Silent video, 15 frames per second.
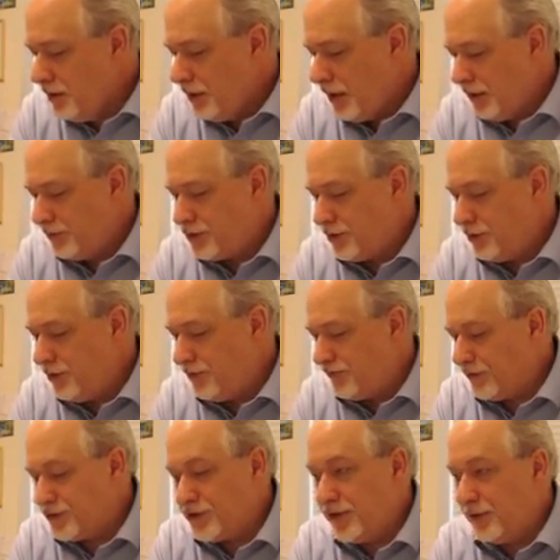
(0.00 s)
I would show you the
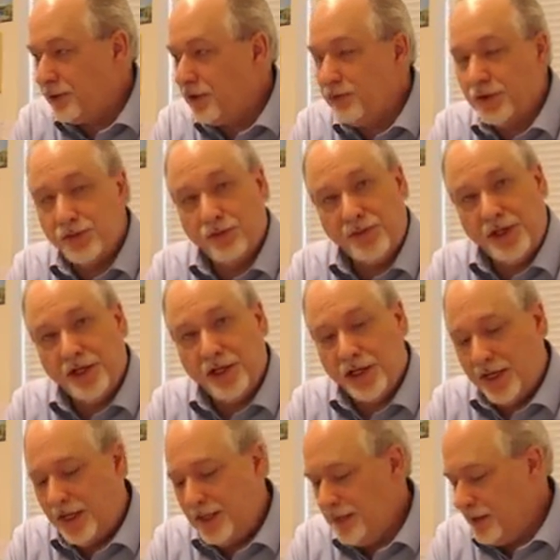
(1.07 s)
first number, which would be
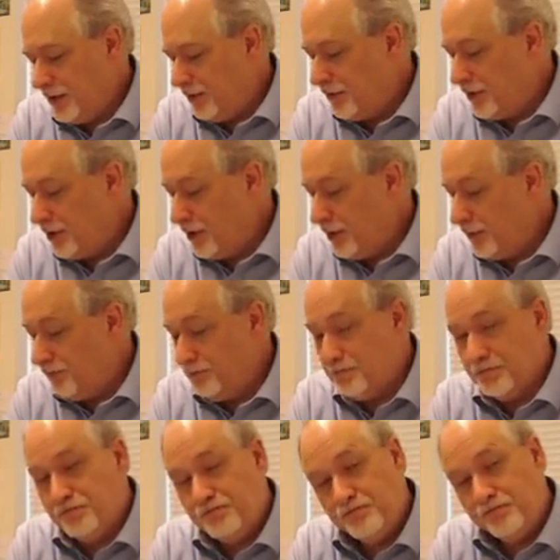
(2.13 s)
9, and you would go,
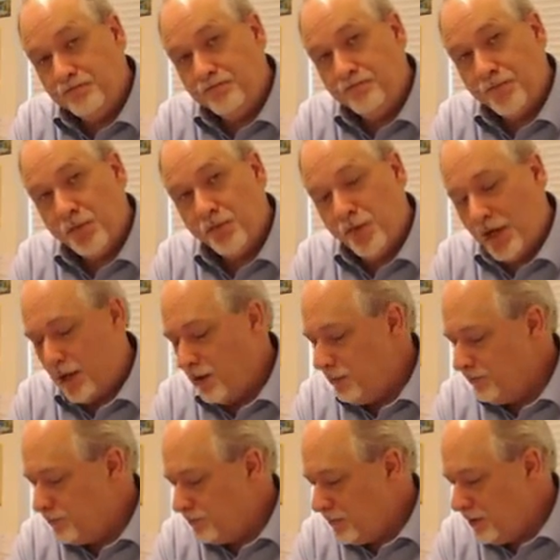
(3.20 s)

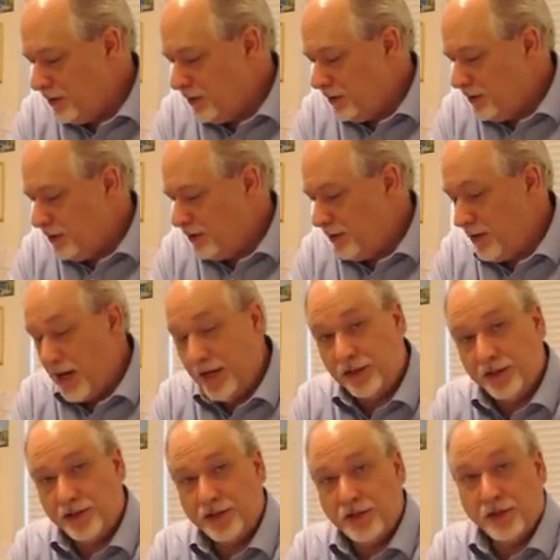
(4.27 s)
well, 9
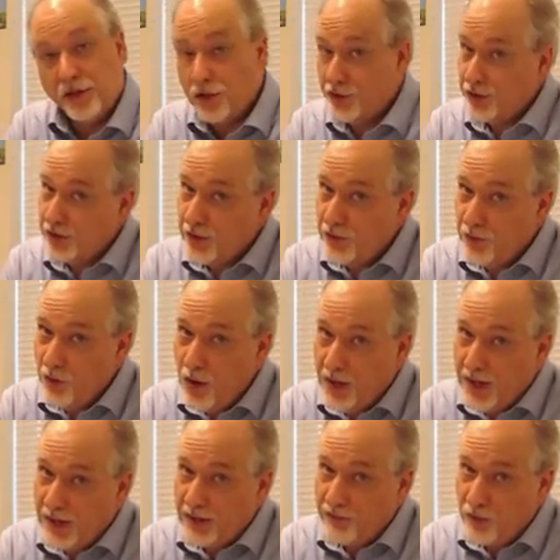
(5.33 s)
is larger than
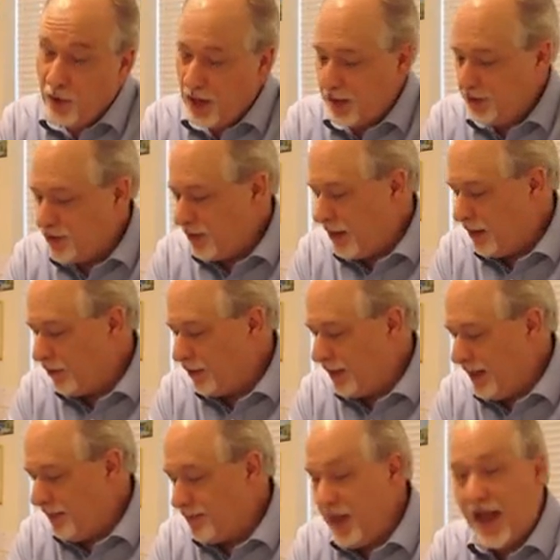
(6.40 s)
-1, so I will
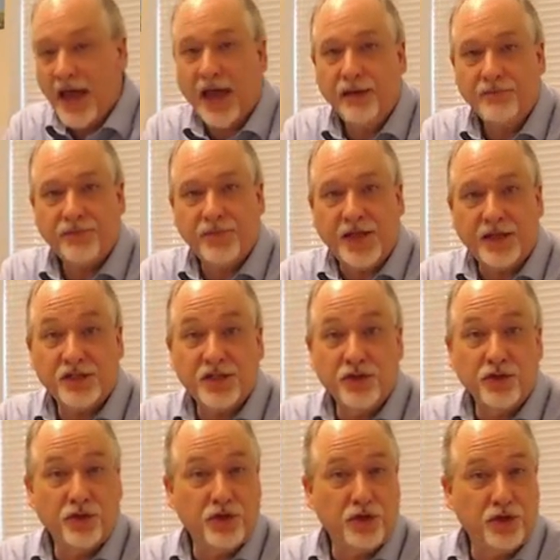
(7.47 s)
keep that. That's
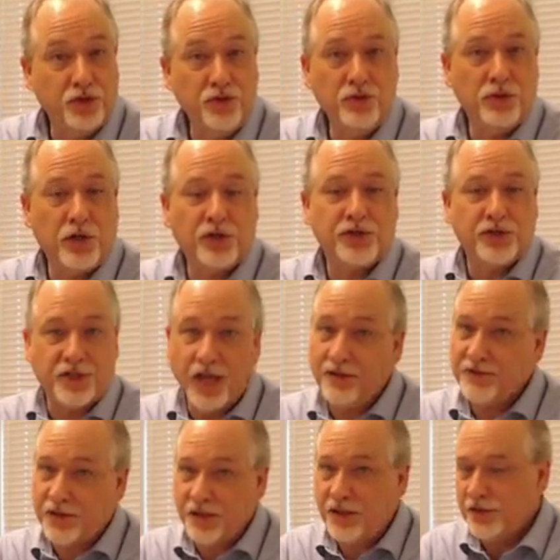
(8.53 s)
the new largest
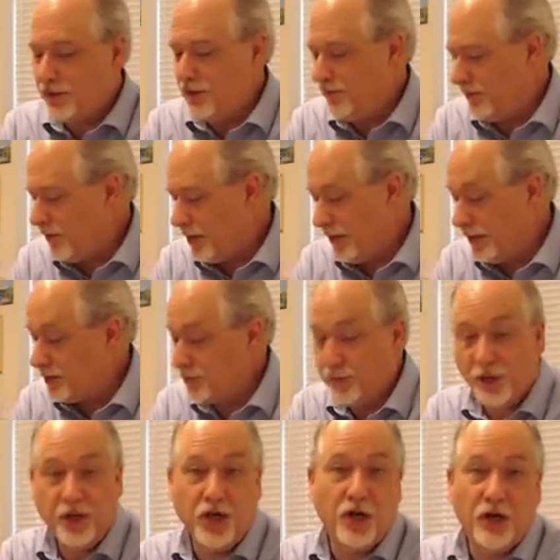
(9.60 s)
I've seen so far. That's
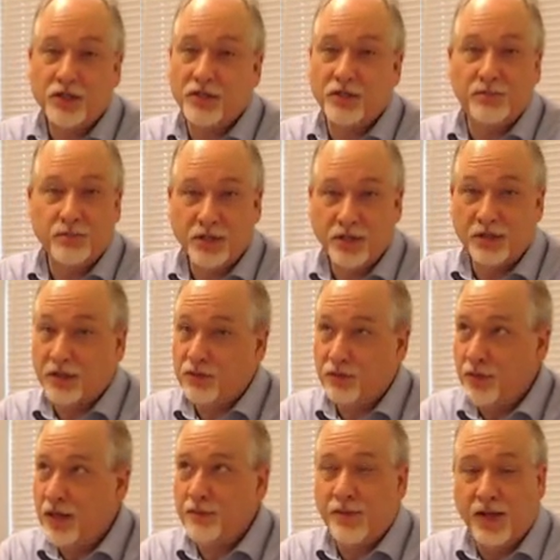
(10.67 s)
pretty awesome, because it's
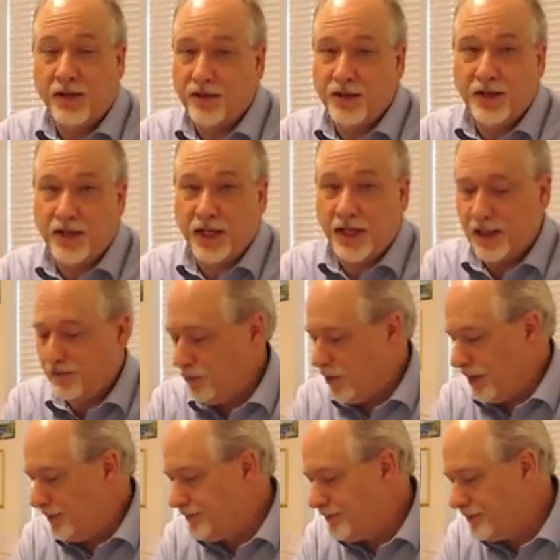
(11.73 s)
way better than
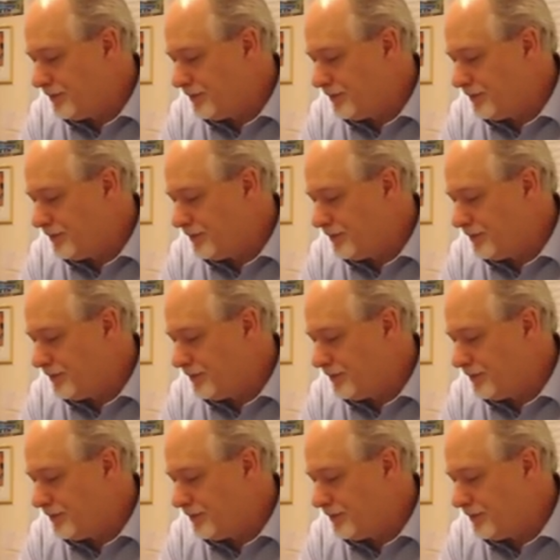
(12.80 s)
-1.